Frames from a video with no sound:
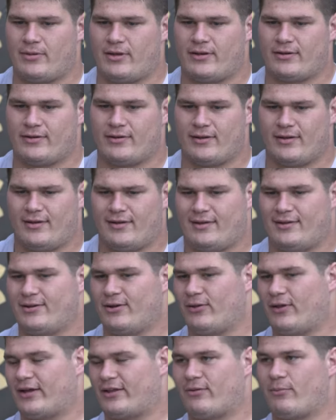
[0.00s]
And,
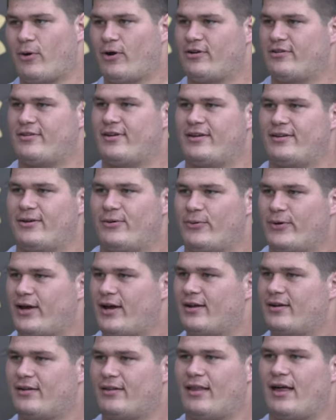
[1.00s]
like Lamar said, we
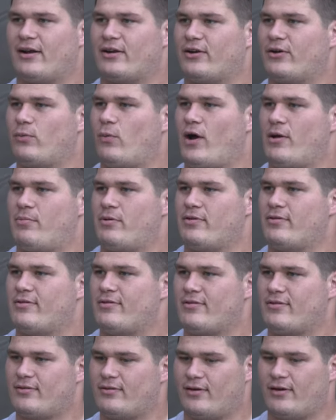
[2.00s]
got a lot of good
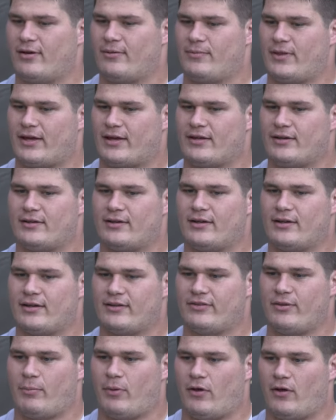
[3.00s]
weapons that can
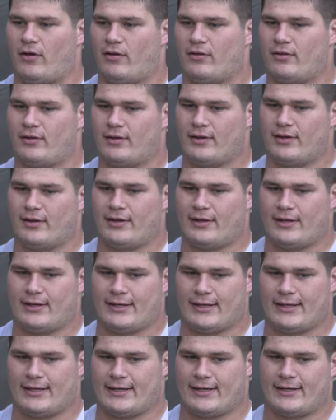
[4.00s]
get the ball.
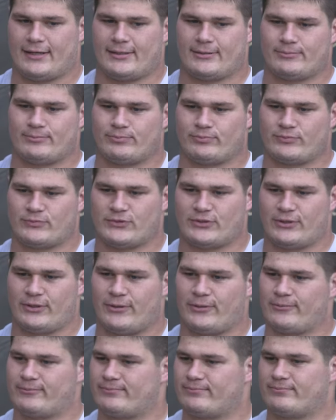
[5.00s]

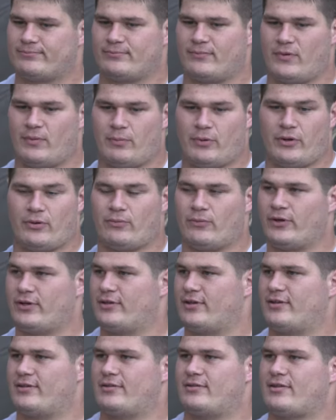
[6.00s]
But
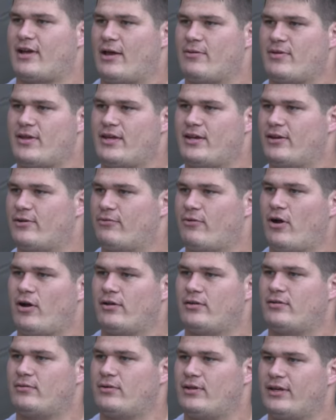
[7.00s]
when times that he needs to
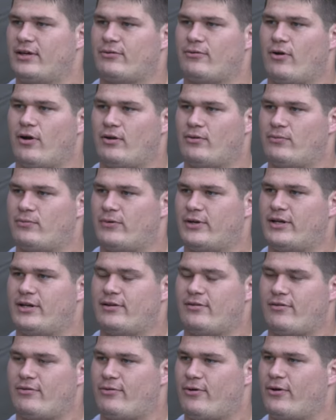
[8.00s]
run, he can run. When he
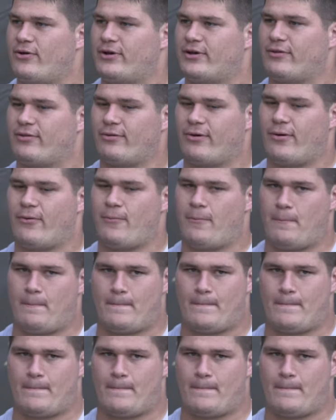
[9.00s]
needs to throw, he can throw.